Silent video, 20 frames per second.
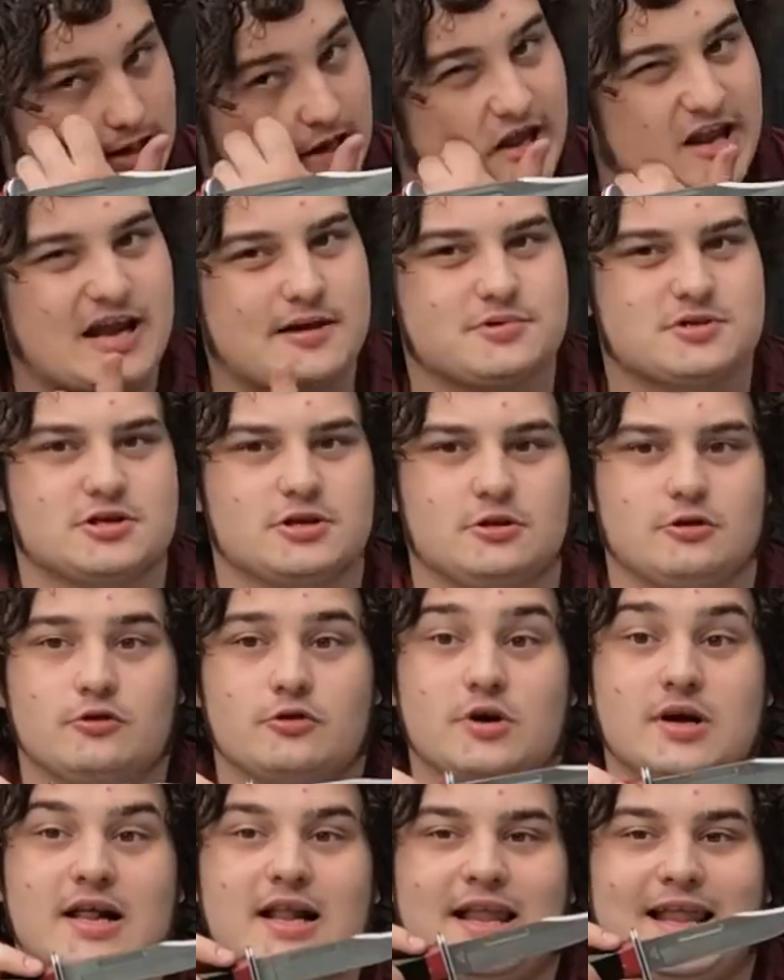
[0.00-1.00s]
an
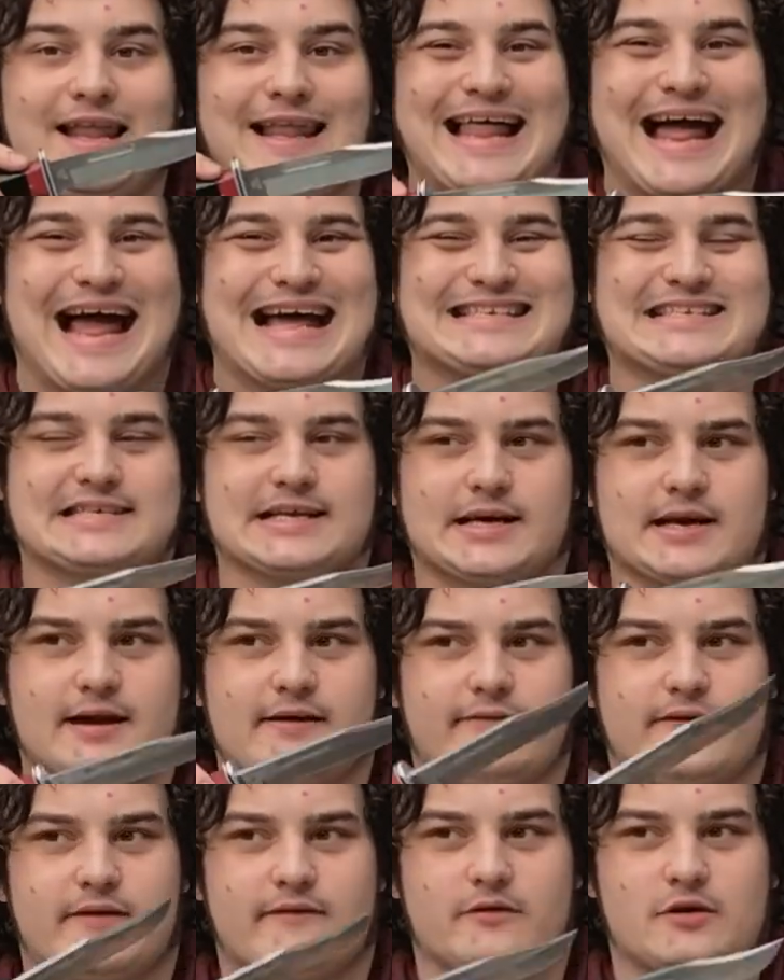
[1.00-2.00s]
absolute classic
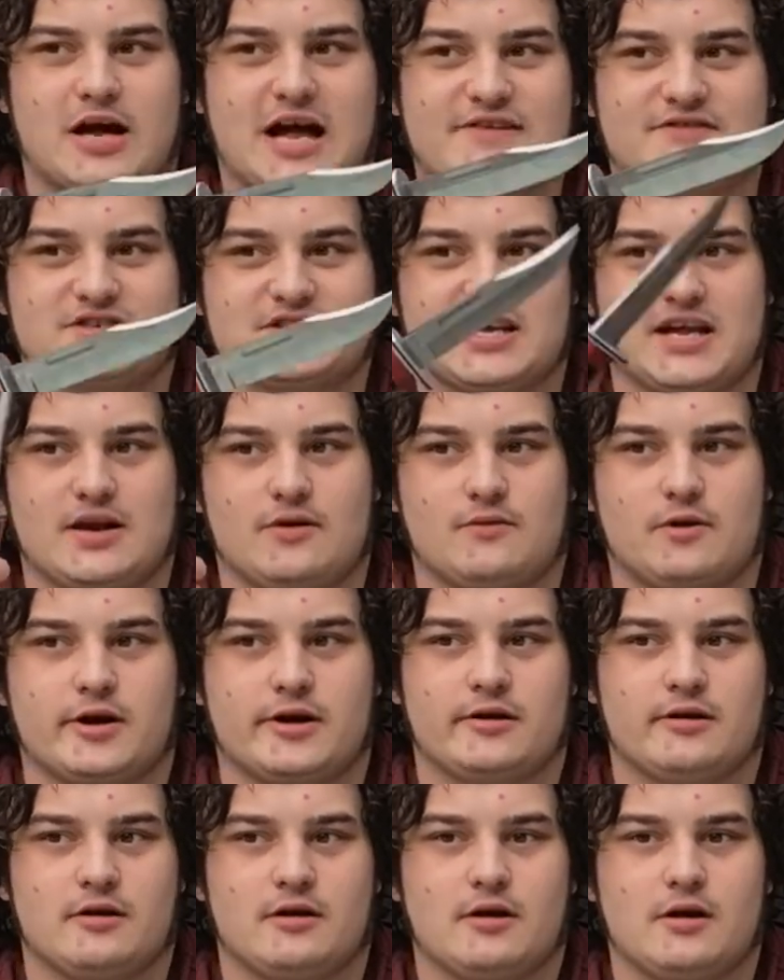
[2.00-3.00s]
if ever I've seen one.